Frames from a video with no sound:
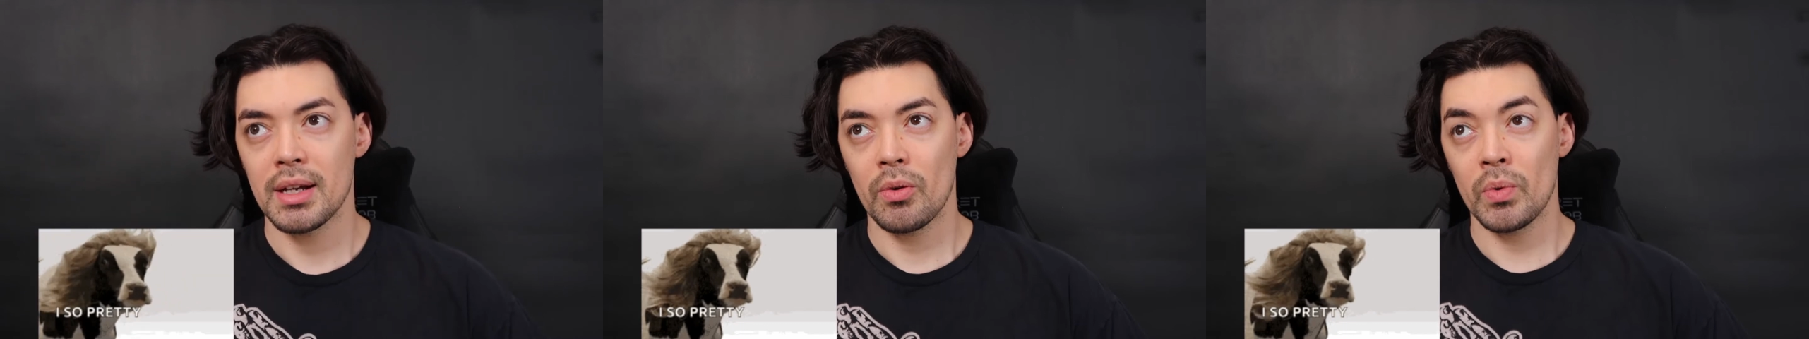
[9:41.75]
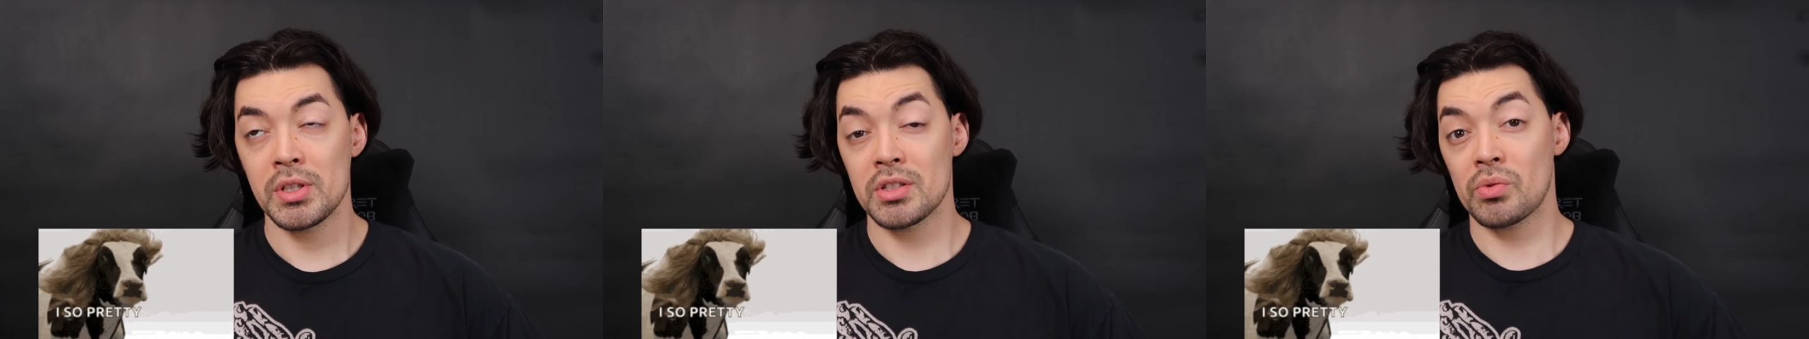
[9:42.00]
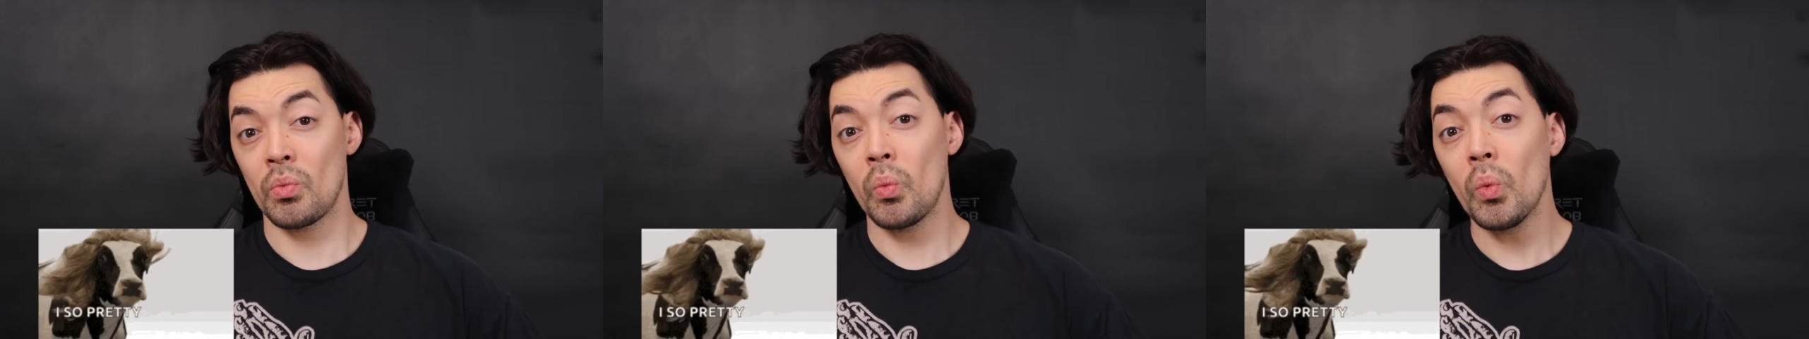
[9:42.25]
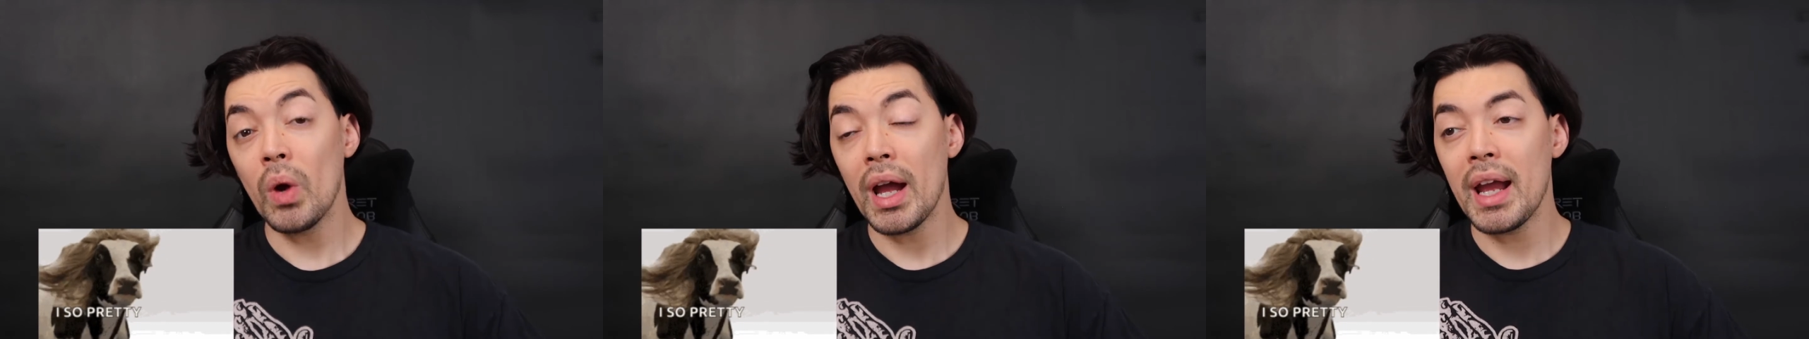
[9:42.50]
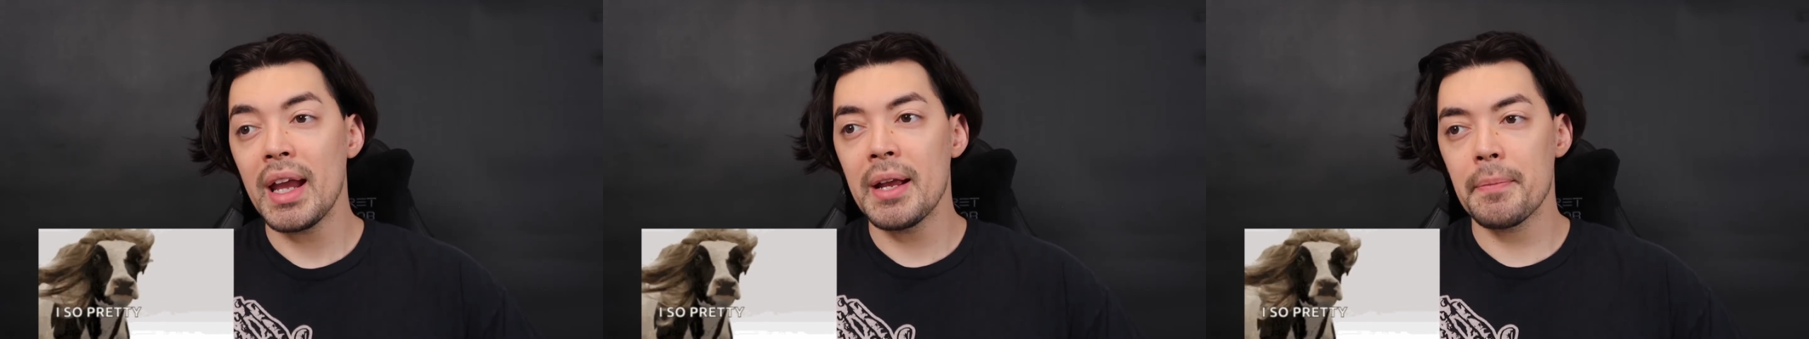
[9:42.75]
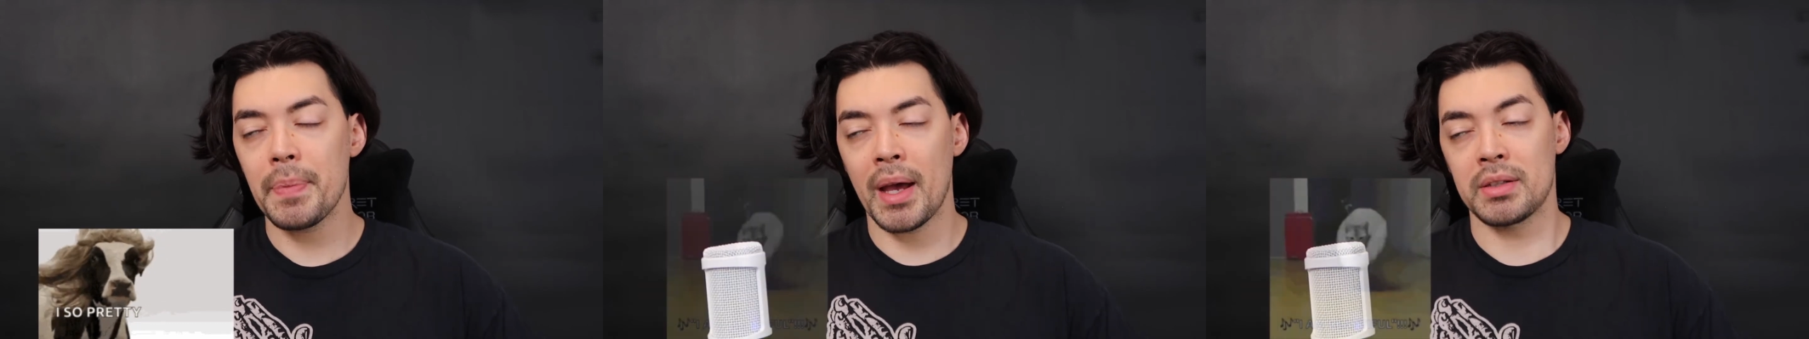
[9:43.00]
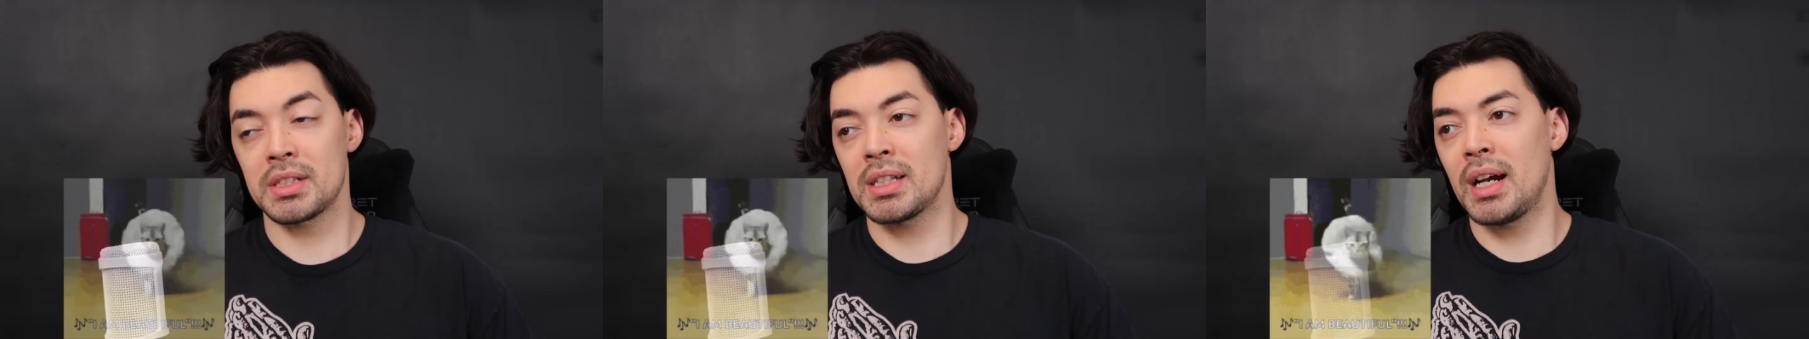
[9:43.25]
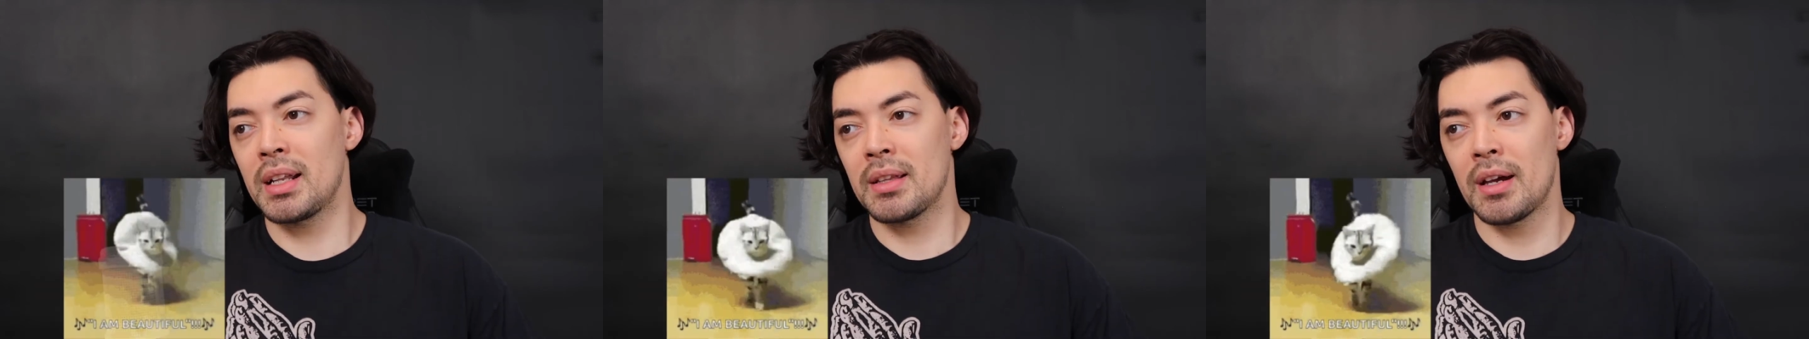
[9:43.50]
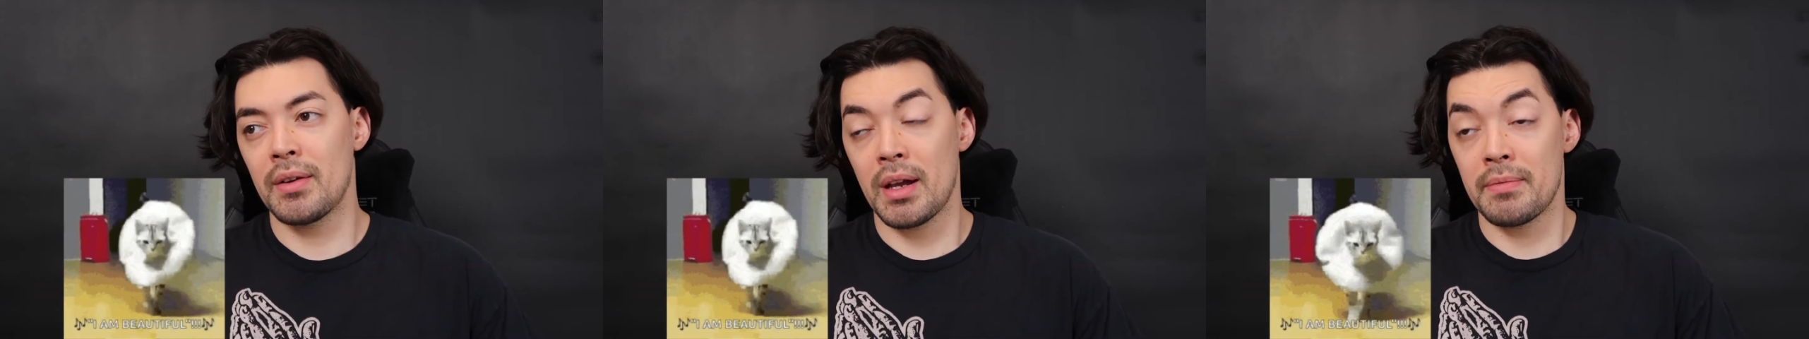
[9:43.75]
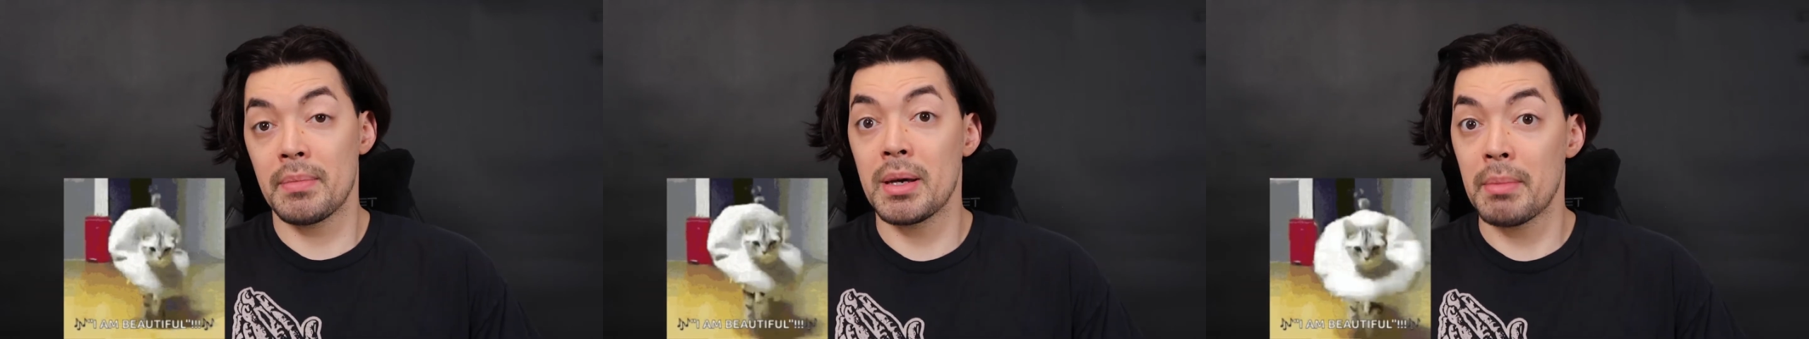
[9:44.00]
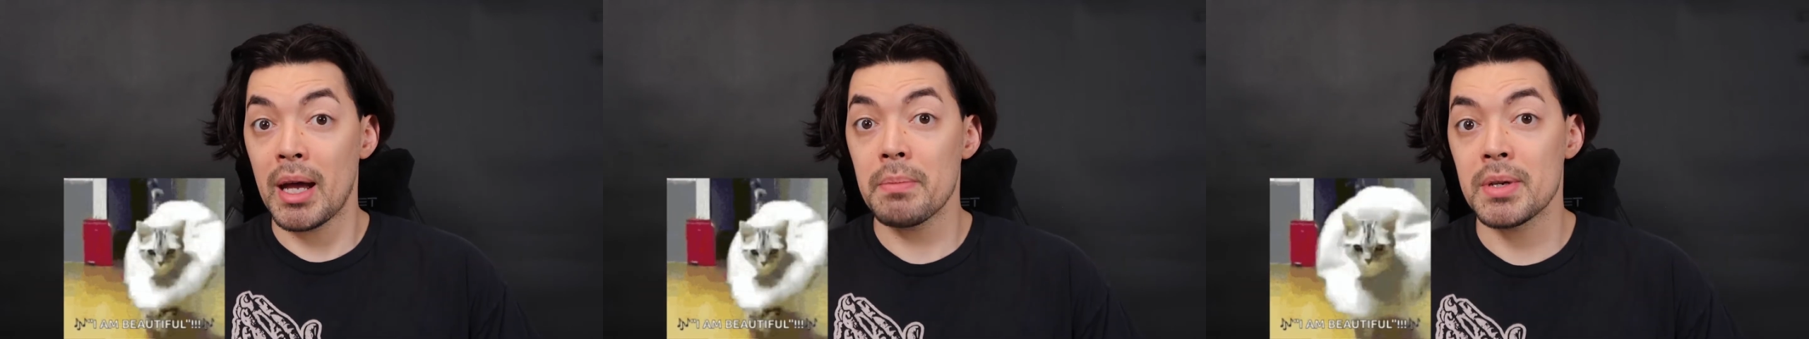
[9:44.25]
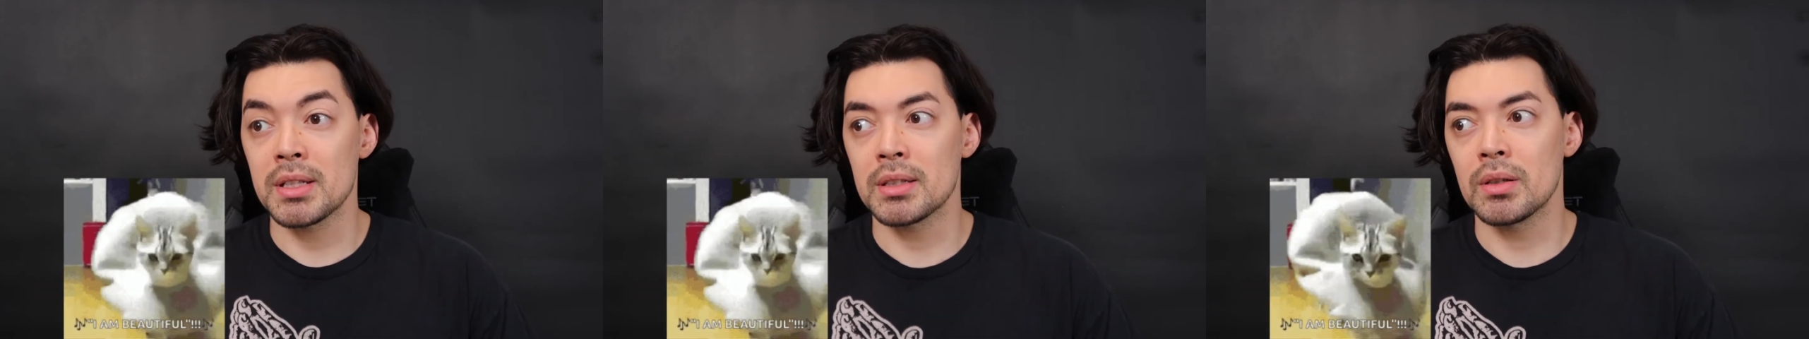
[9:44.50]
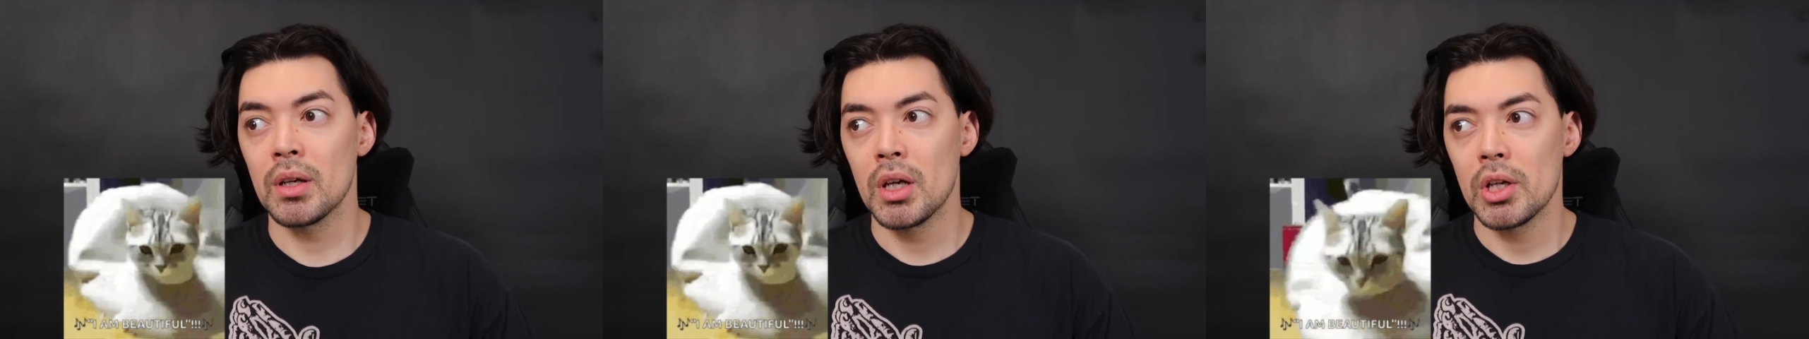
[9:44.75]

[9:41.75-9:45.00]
which is way outside of, in my opinion,